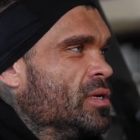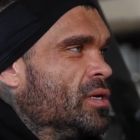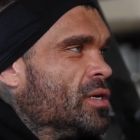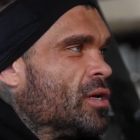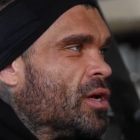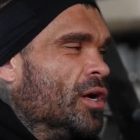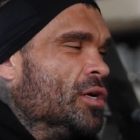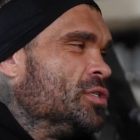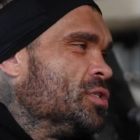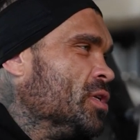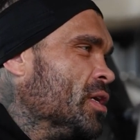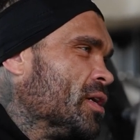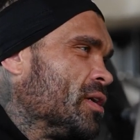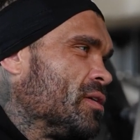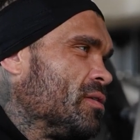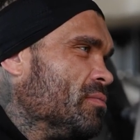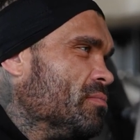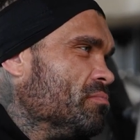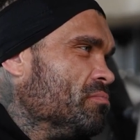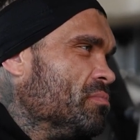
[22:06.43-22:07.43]
coaches like
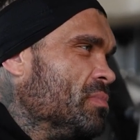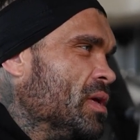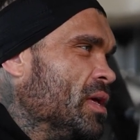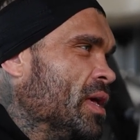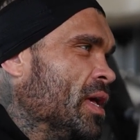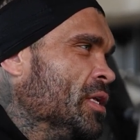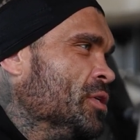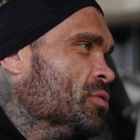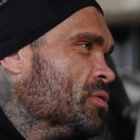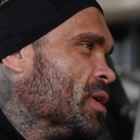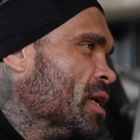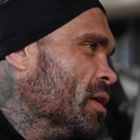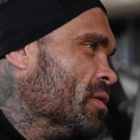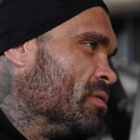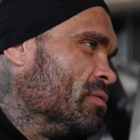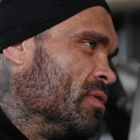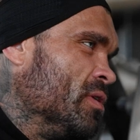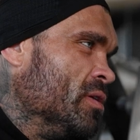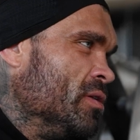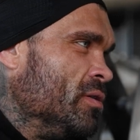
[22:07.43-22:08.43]
Angel
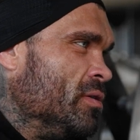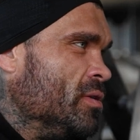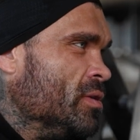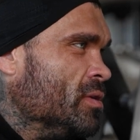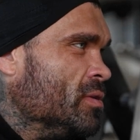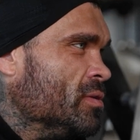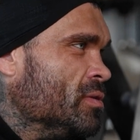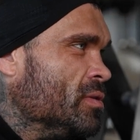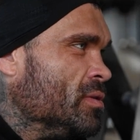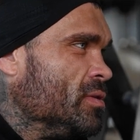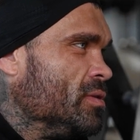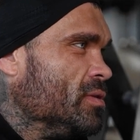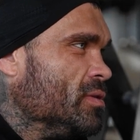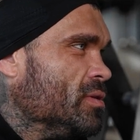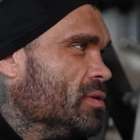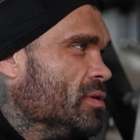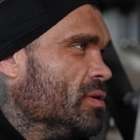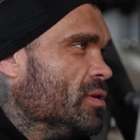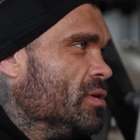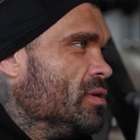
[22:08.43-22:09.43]
Calderon and
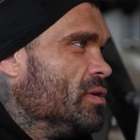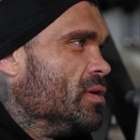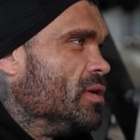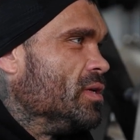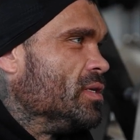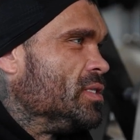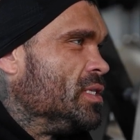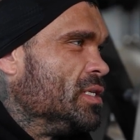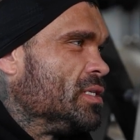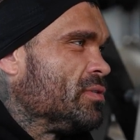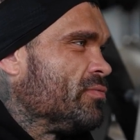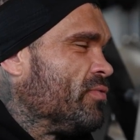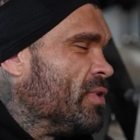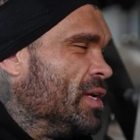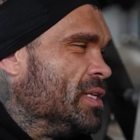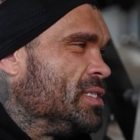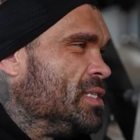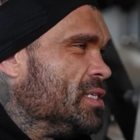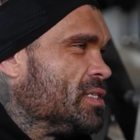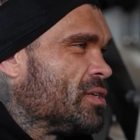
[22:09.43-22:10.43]

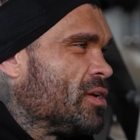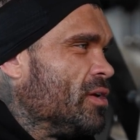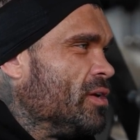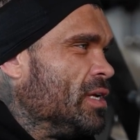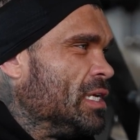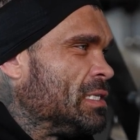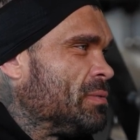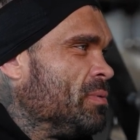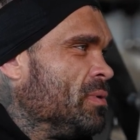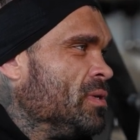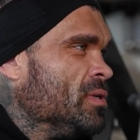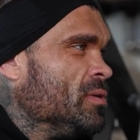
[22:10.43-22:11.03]
Francisco Espen.